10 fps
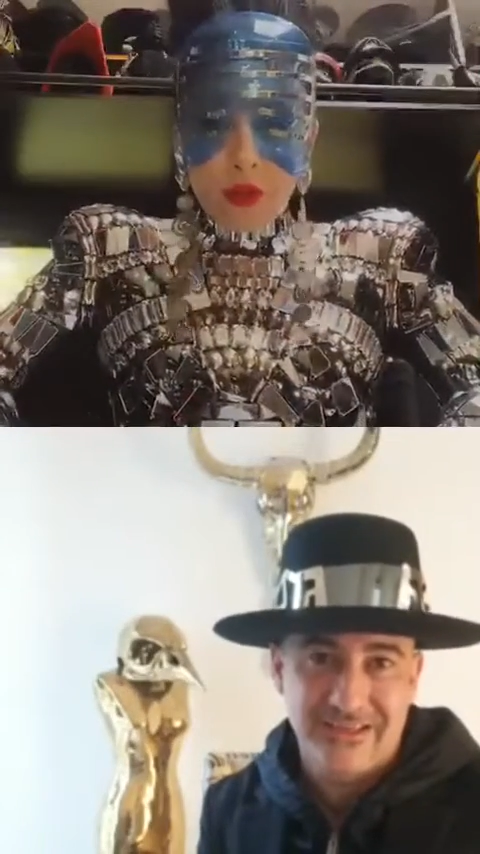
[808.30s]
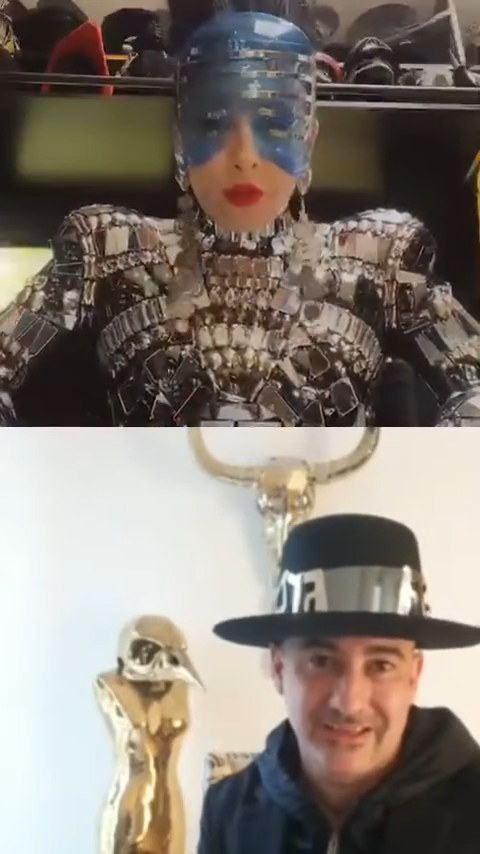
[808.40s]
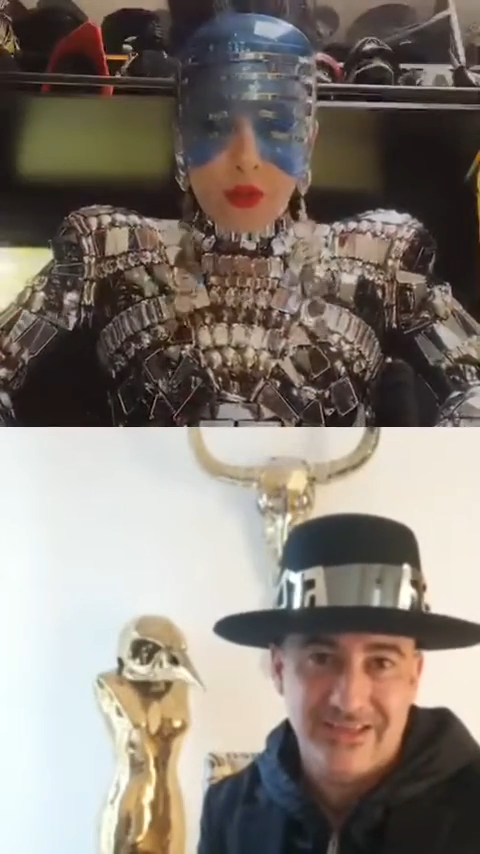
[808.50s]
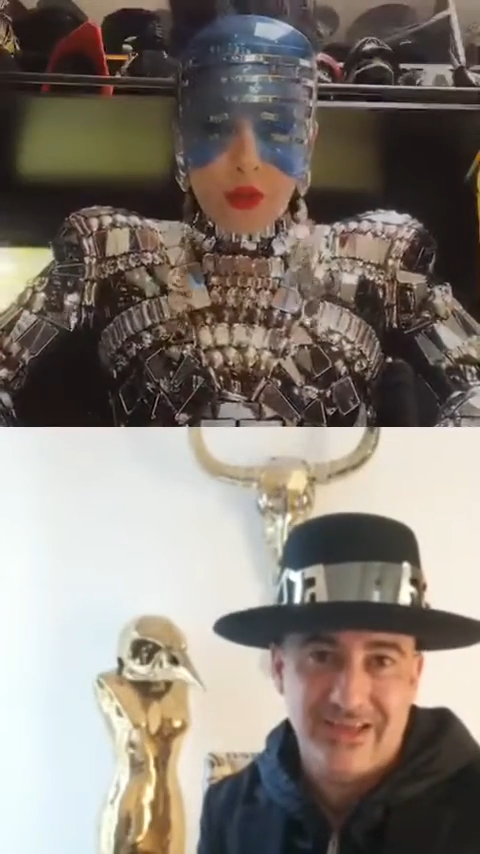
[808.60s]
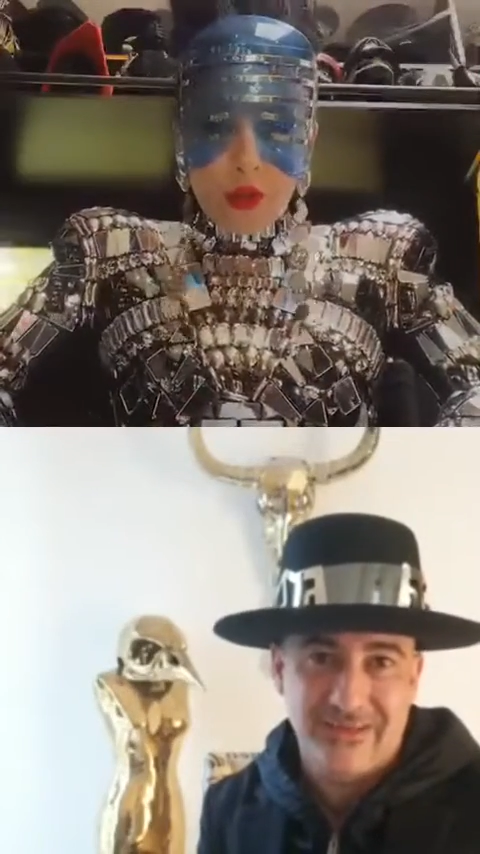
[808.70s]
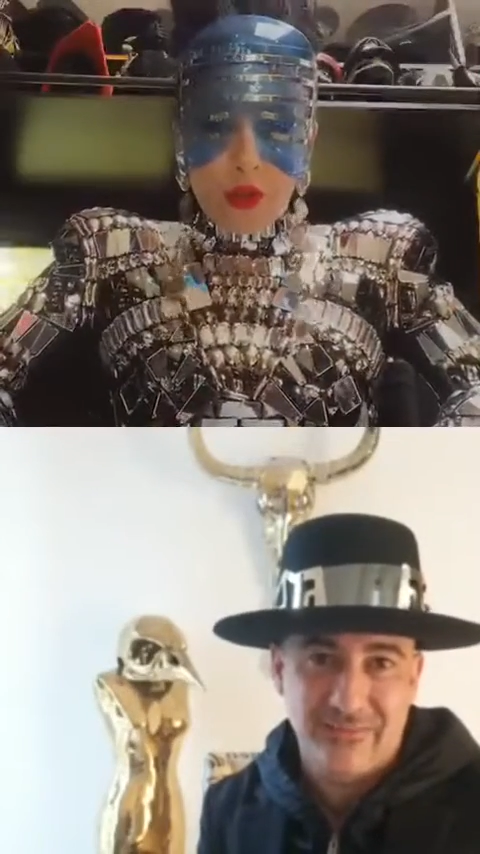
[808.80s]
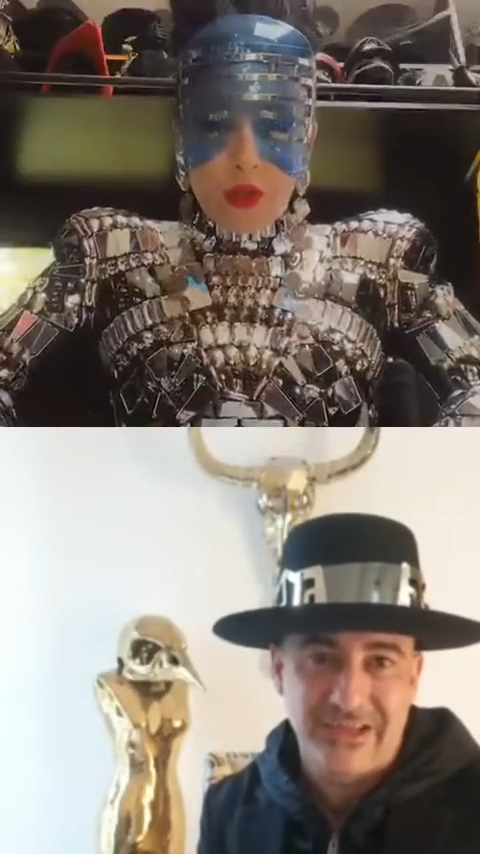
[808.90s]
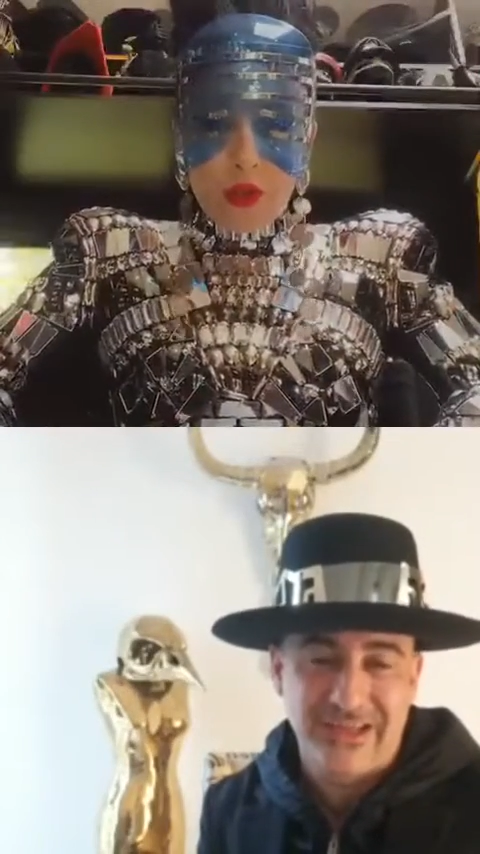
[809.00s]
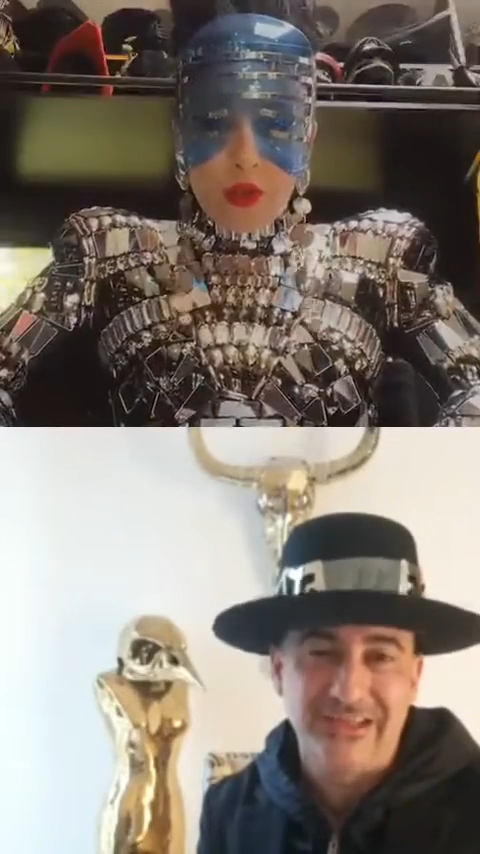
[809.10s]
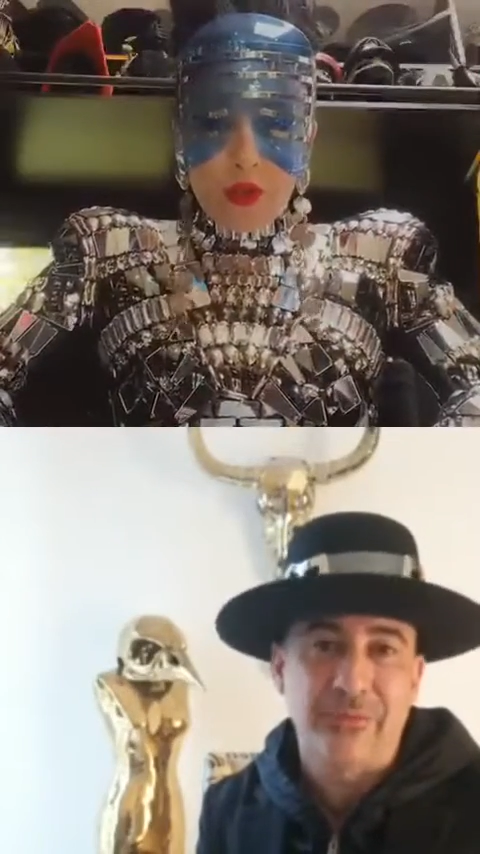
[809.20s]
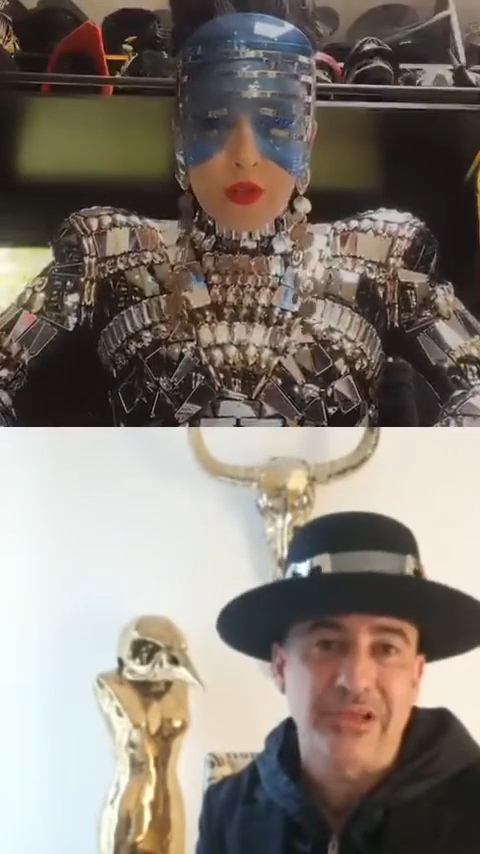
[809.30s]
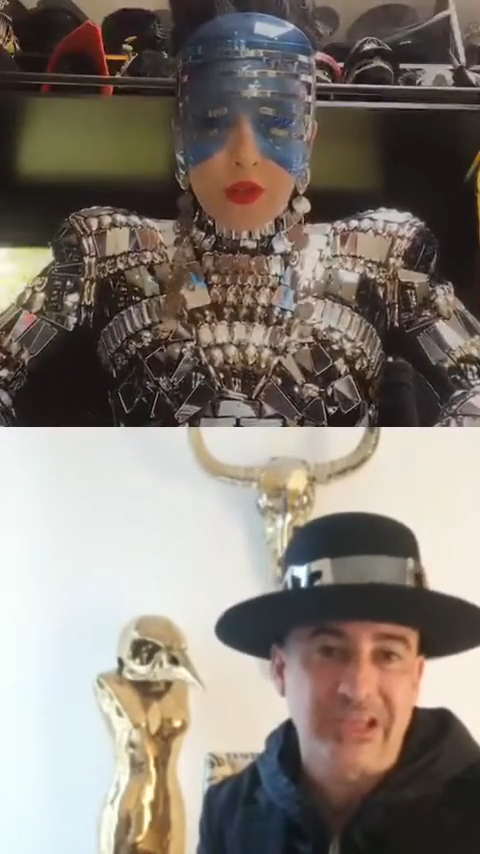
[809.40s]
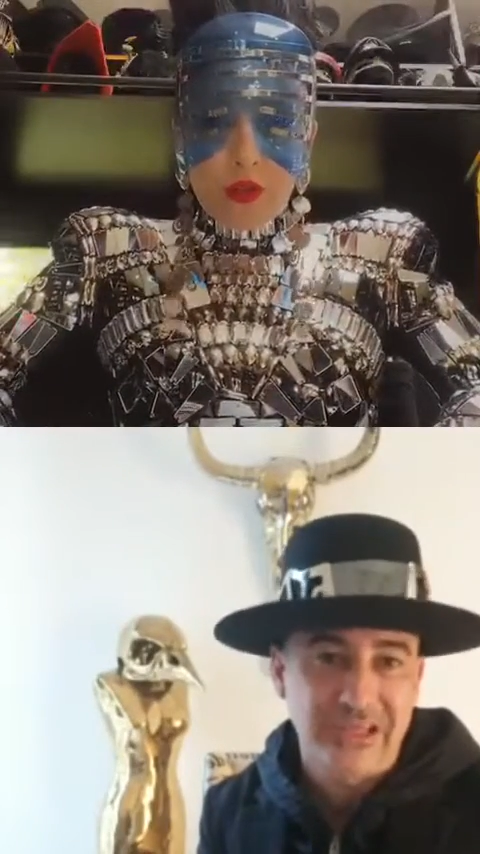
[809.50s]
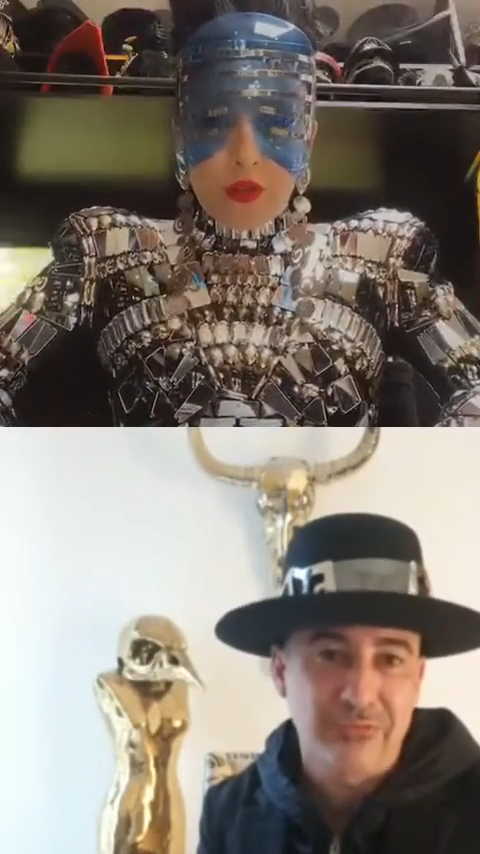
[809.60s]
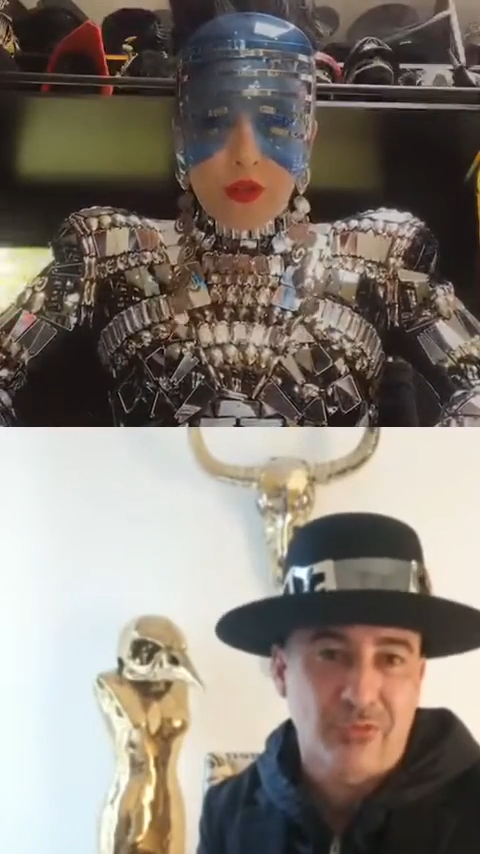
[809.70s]
yeah. In the
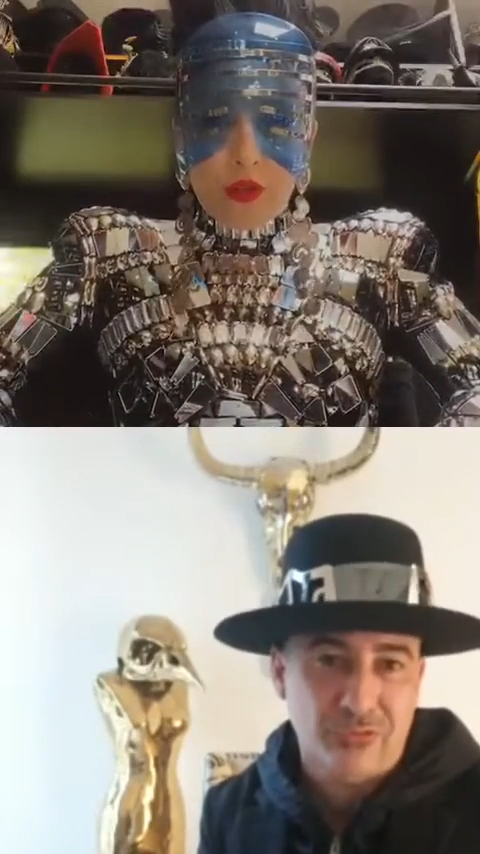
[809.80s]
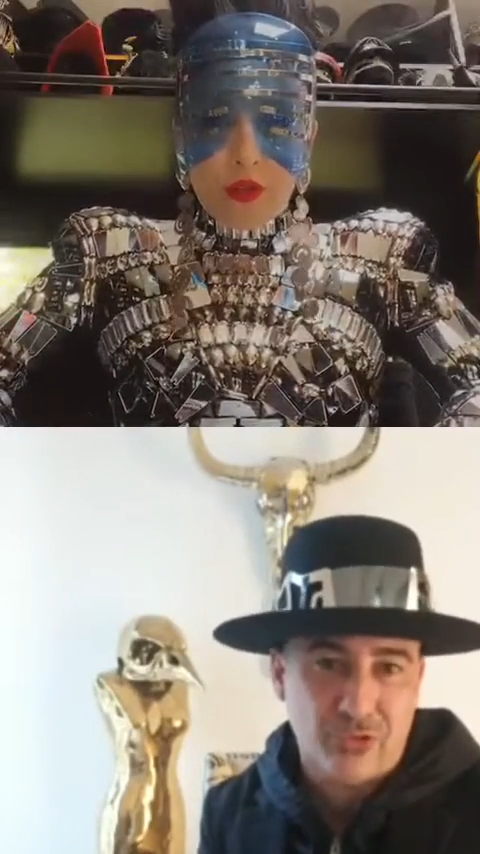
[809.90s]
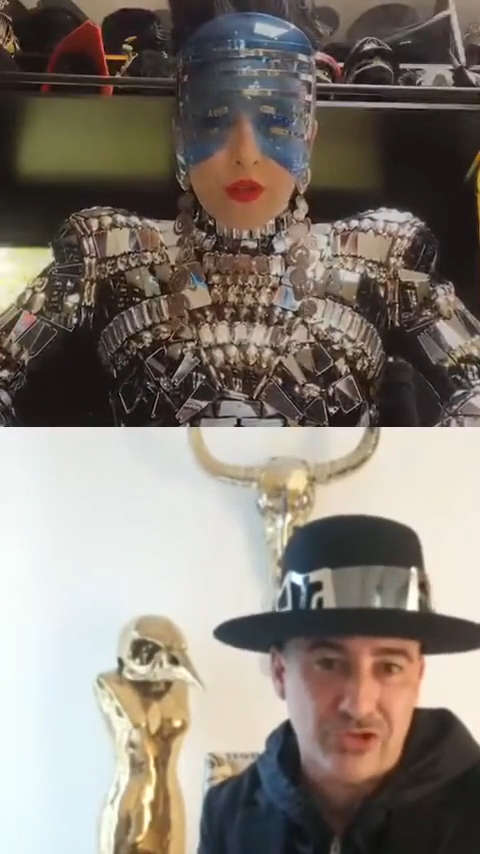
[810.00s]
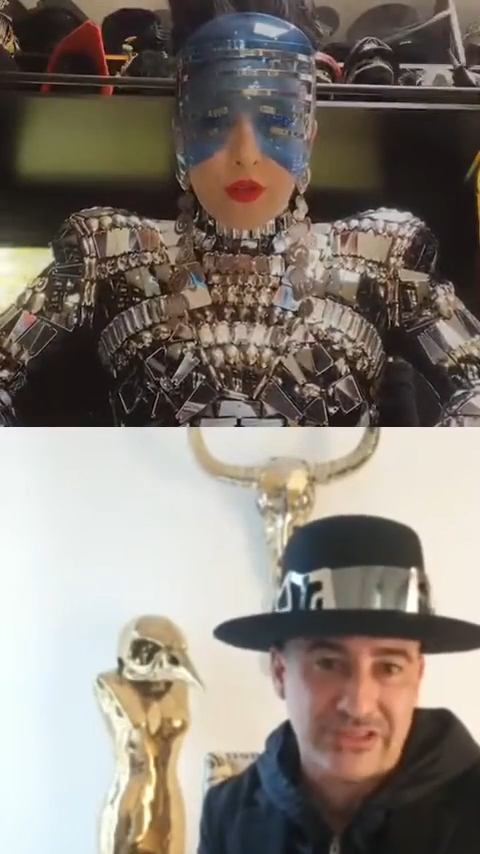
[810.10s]
beginning, of course,